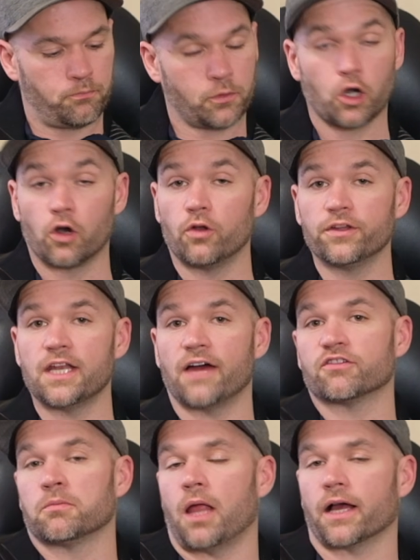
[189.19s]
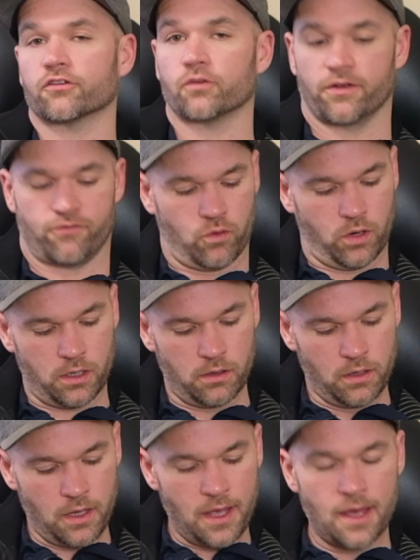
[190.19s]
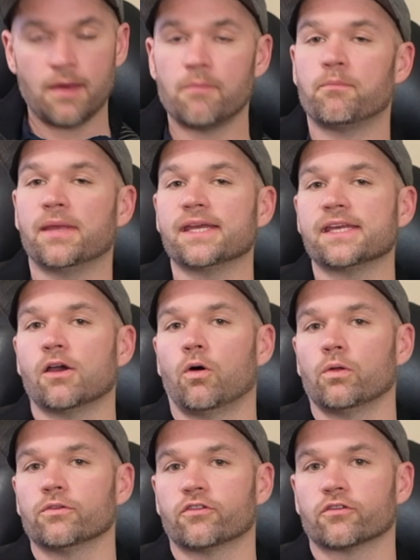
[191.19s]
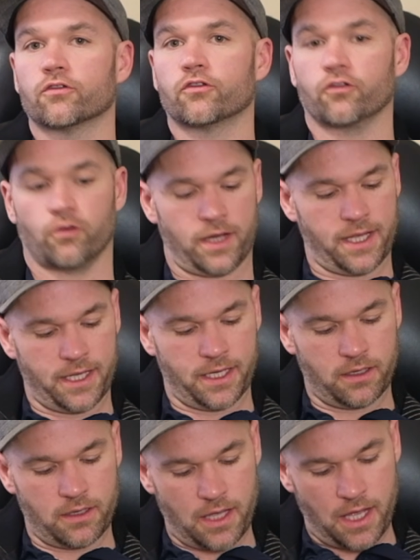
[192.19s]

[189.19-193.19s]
curled enough to block string 4, pinky holds string